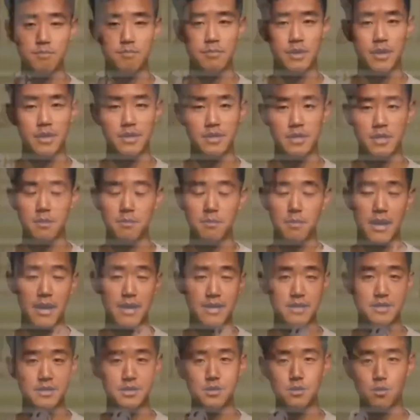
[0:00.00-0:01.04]
but
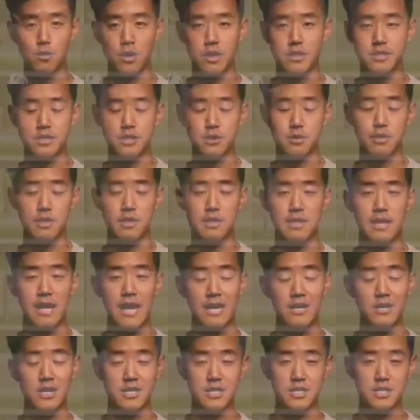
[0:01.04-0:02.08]
combined into one, so the
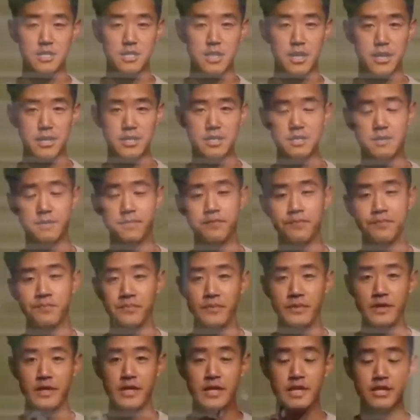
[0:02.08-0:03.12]
ladder exercise
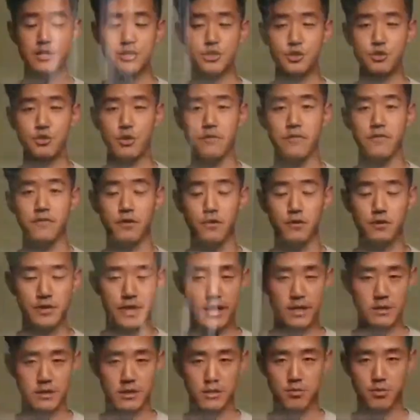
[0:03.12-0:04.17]
into a full
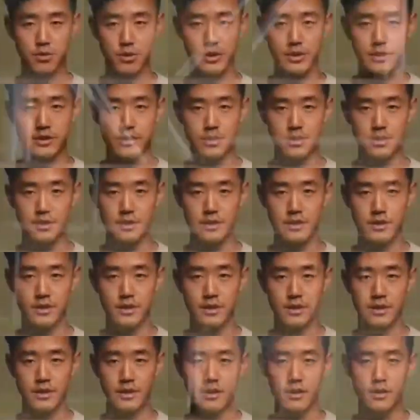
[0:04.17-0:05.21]
cycle sprint.
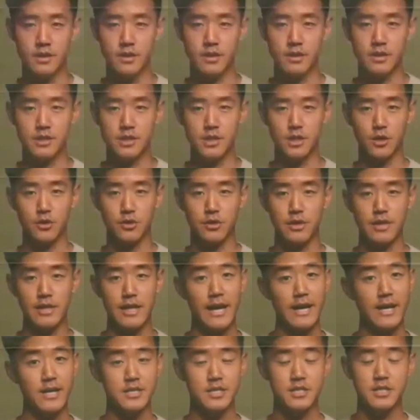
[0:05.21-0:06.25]
So the
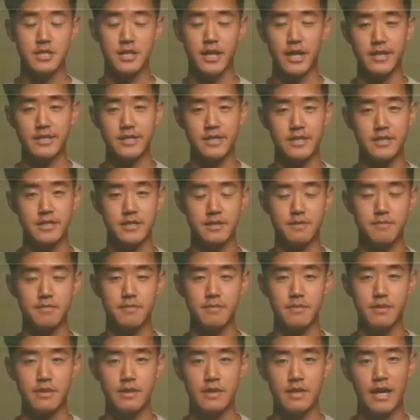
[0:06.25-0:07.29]
ladder exercise is
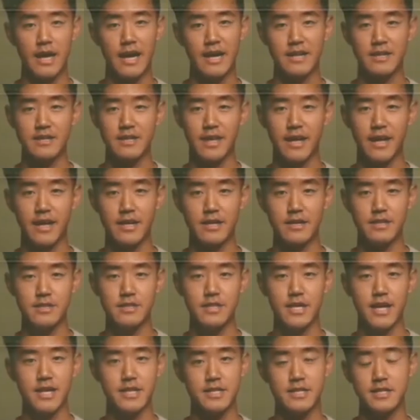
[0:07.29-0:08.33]
kind of like
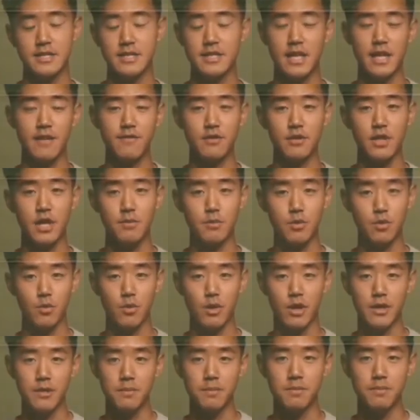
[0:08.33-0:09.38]
test level number
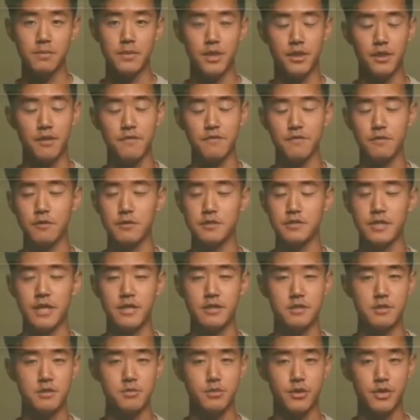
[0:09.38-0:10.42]
1, and the full
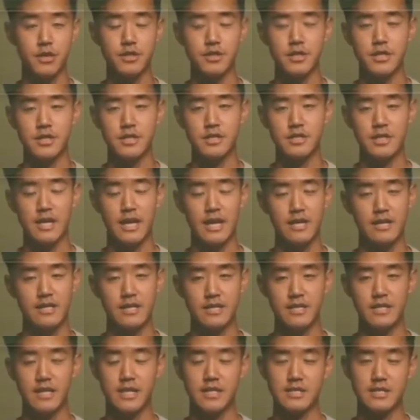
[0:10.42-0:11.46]
cycle sprint is kind of
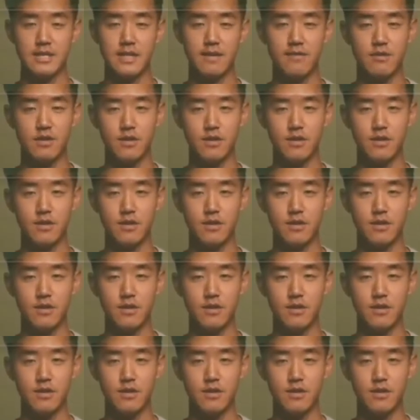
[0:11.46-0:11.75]
like test level